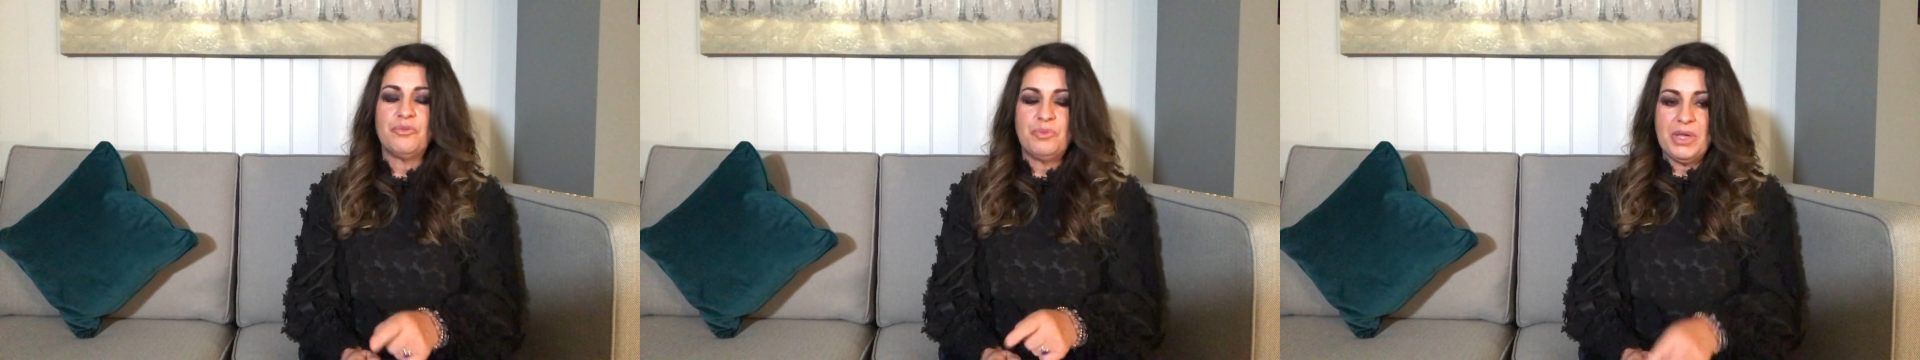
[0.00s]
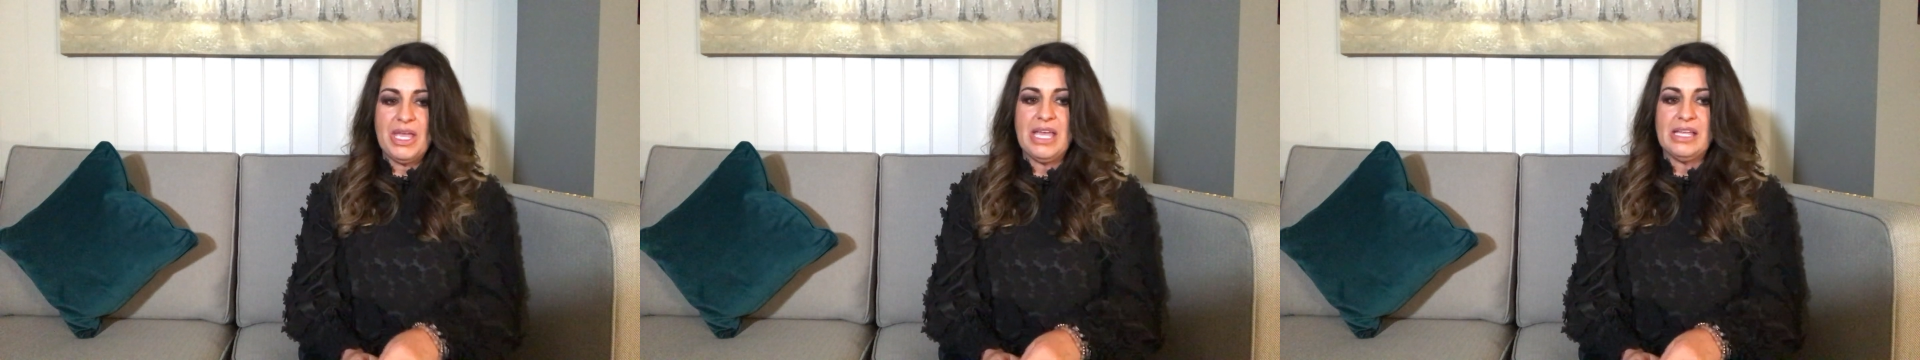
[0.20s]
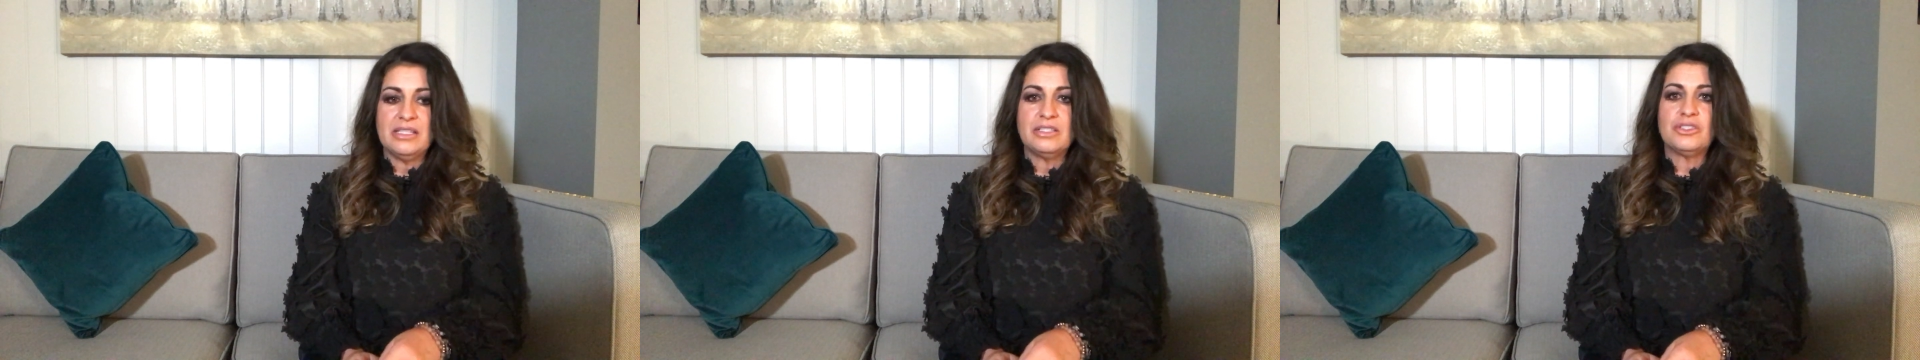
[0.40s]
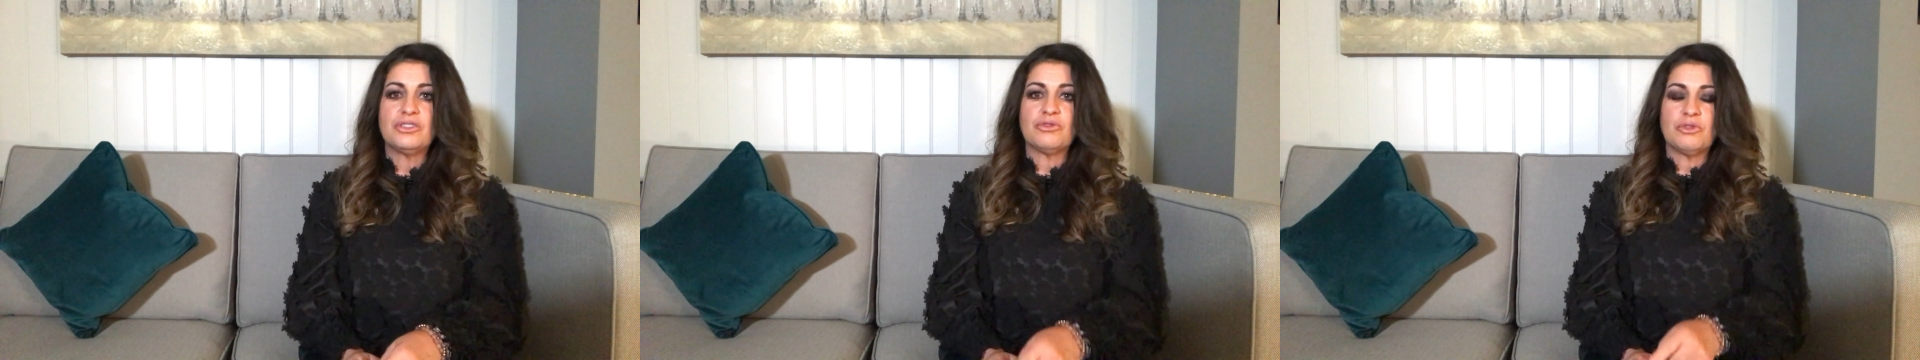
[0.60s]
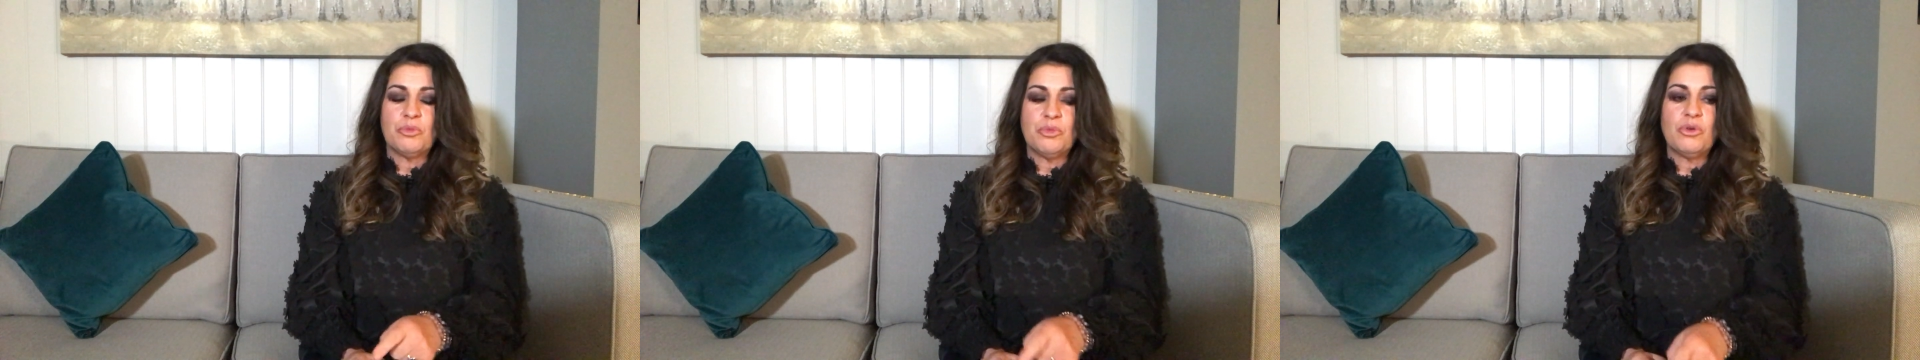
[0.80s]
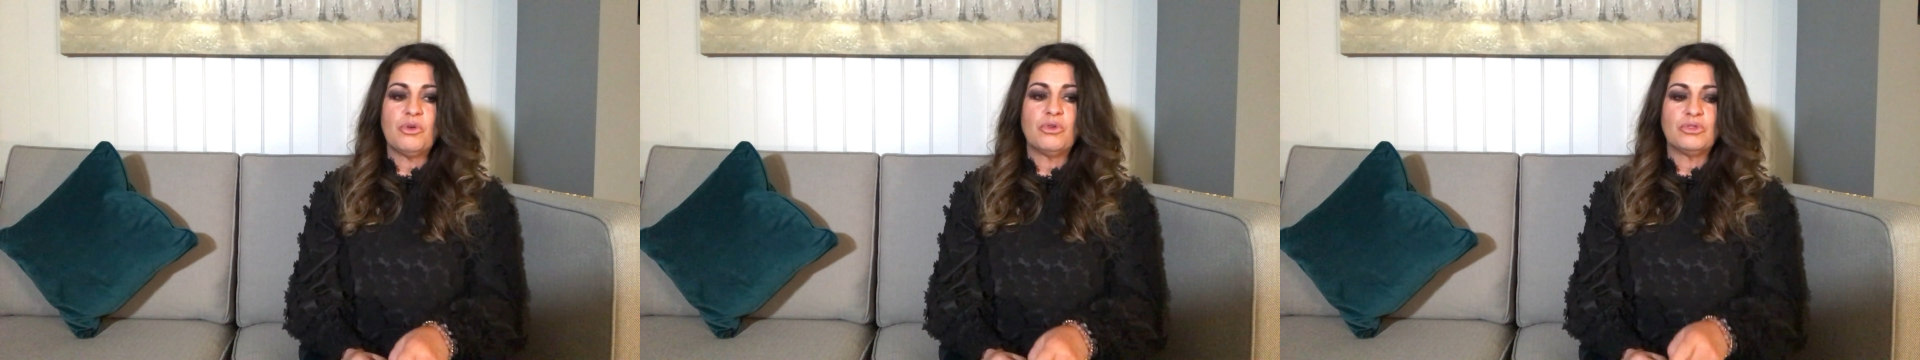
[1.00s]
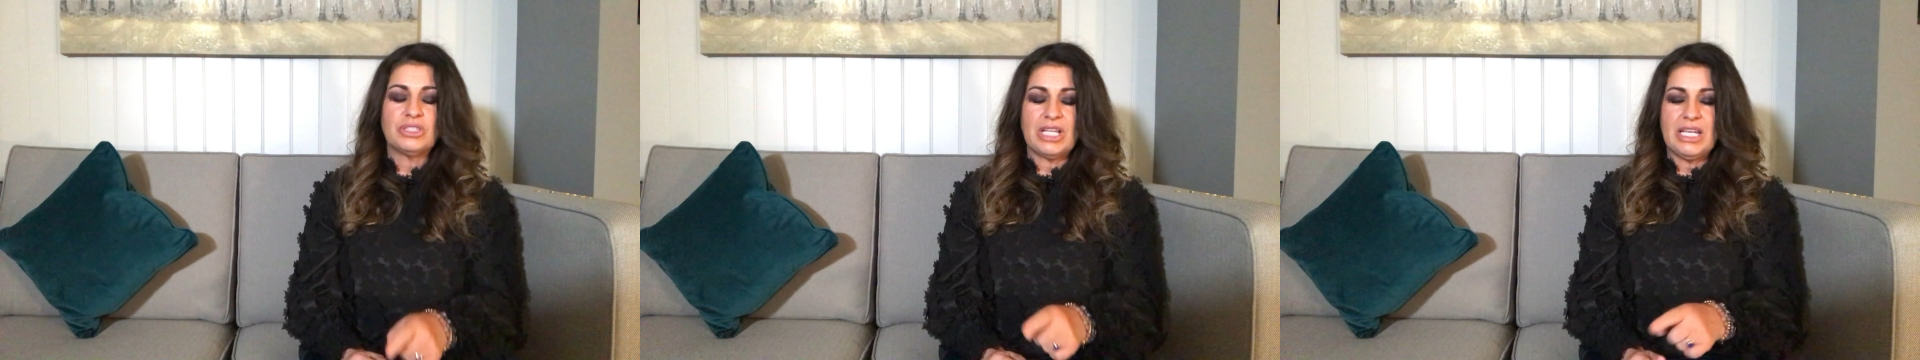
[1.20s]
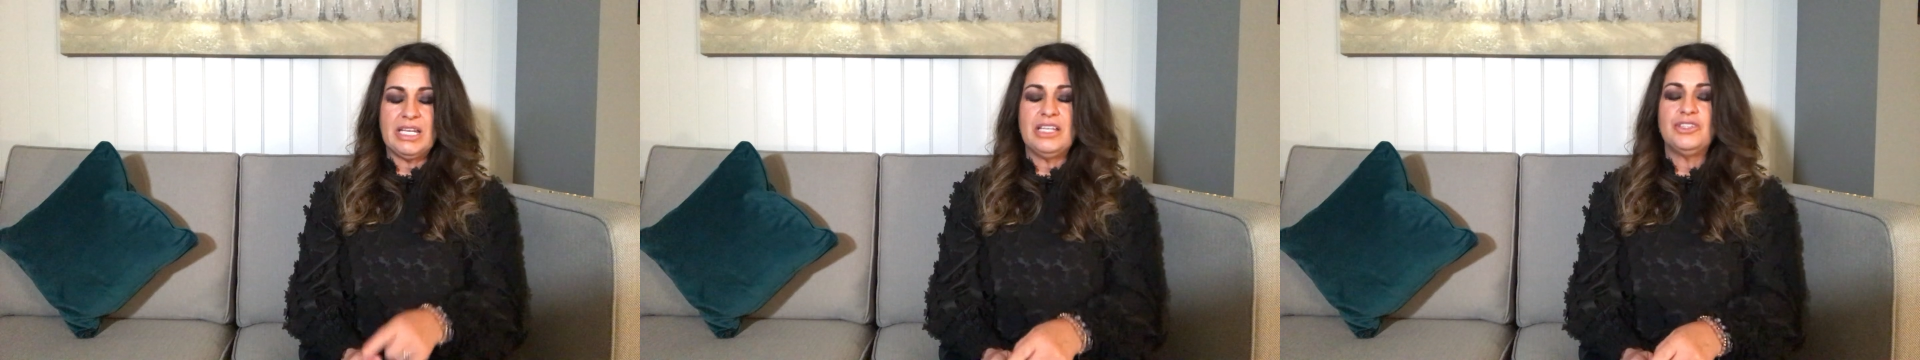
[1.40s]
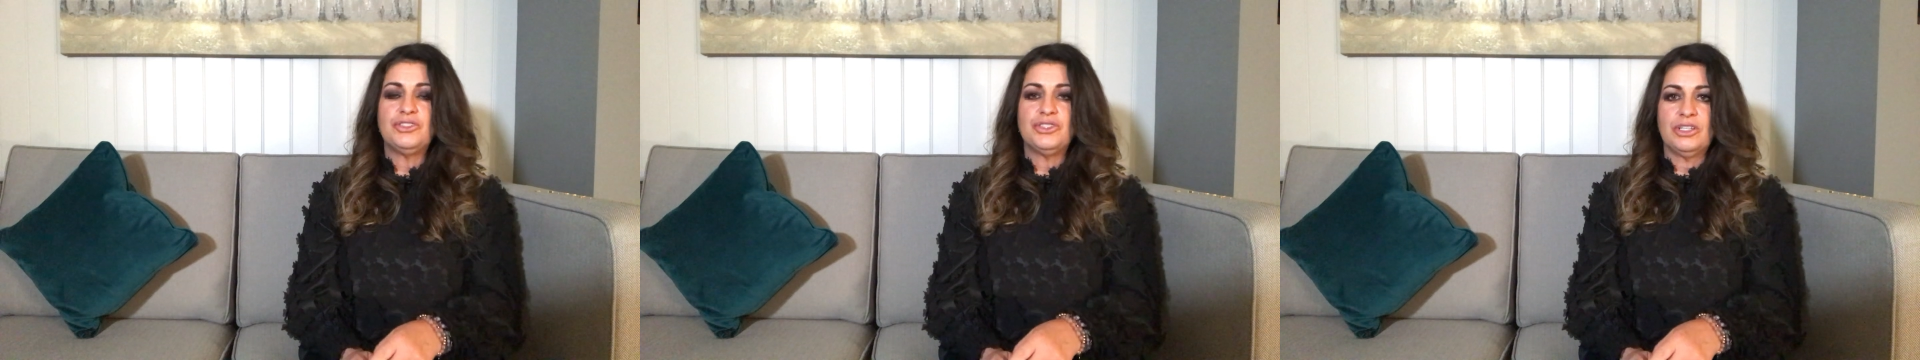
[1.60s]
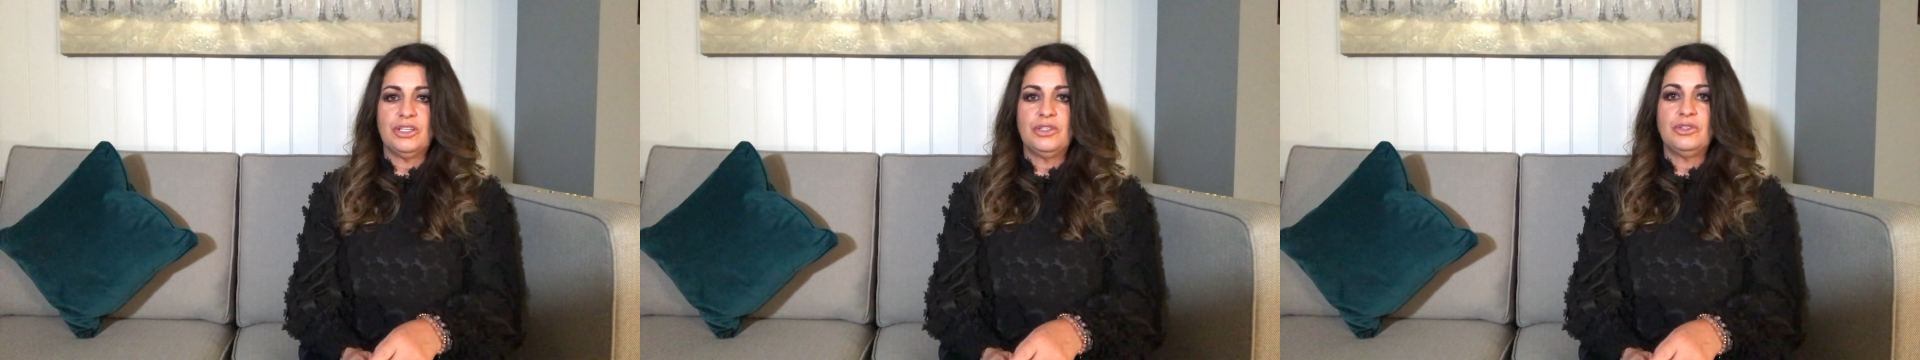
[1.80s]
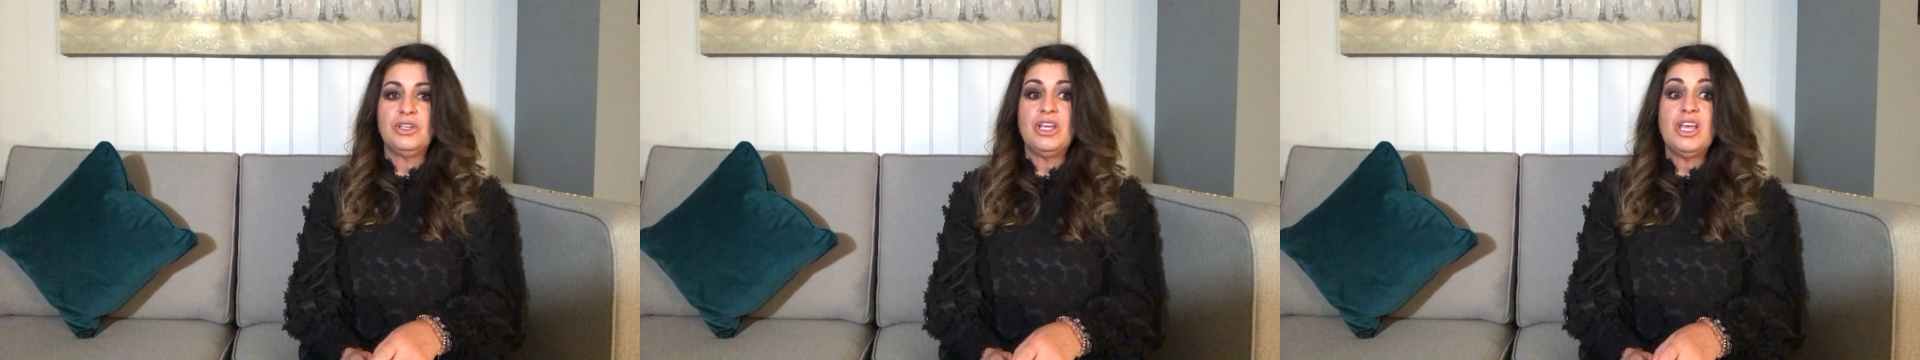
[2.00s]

Beards to report an issue